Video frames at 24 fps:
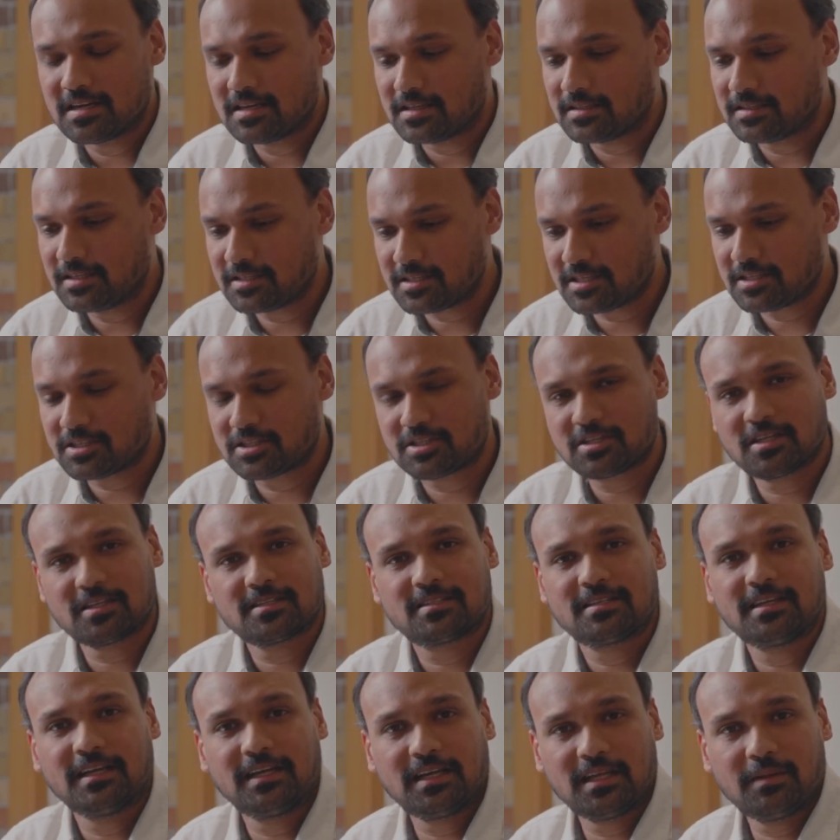This is just
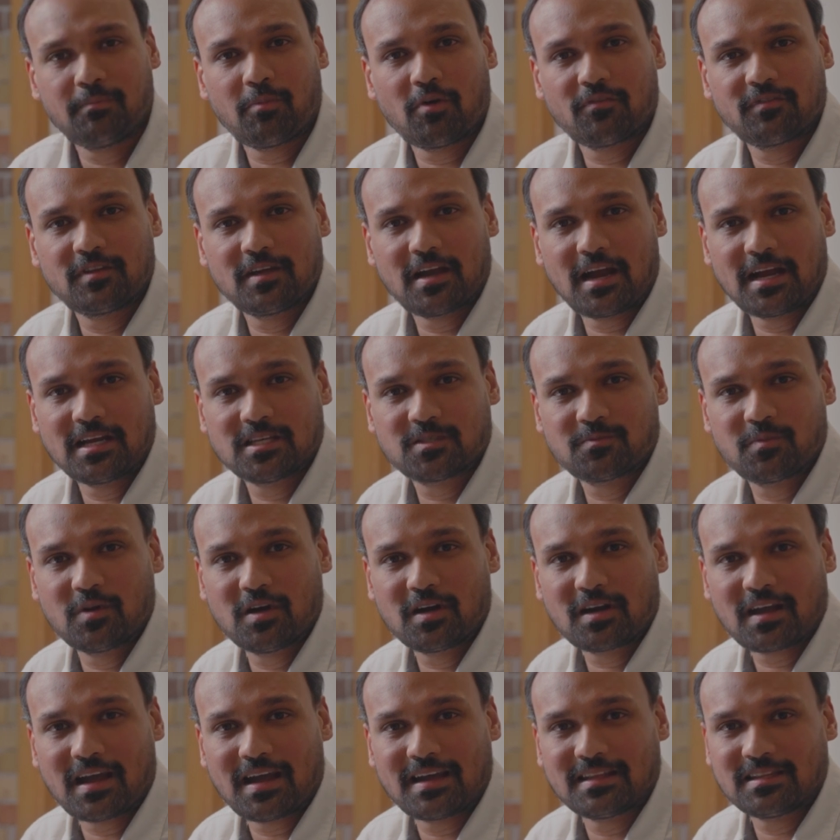the tip of the
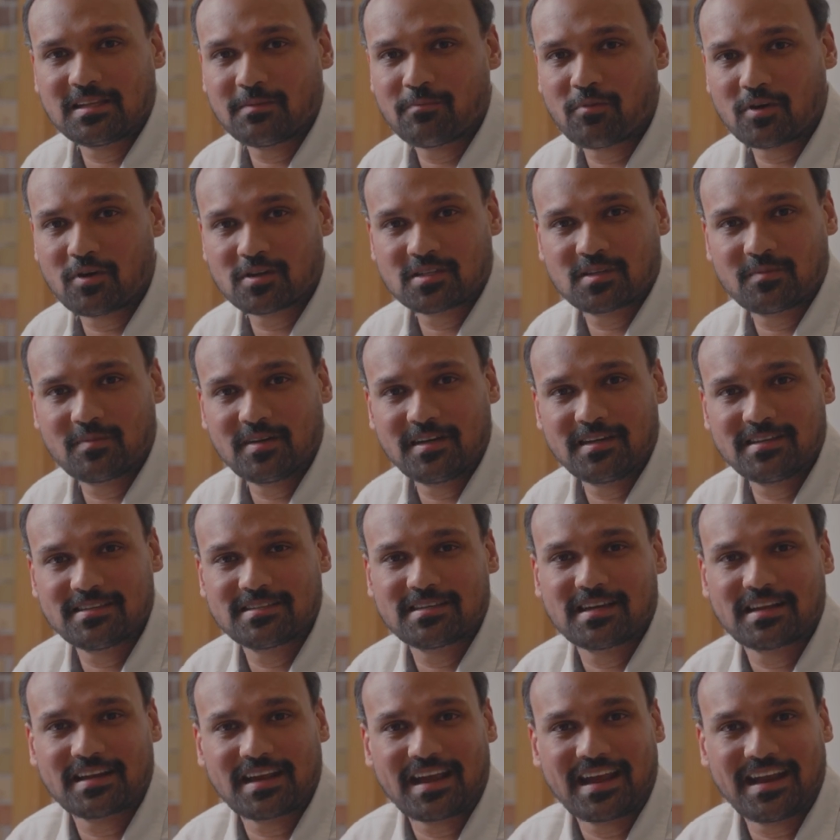iceberg and the possibilities
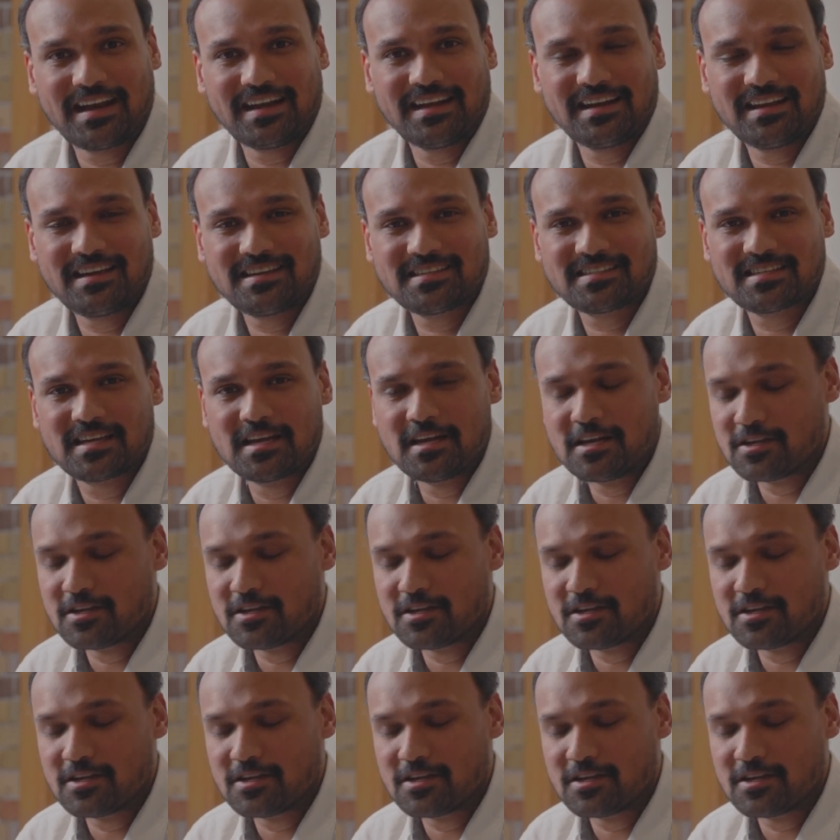are endless.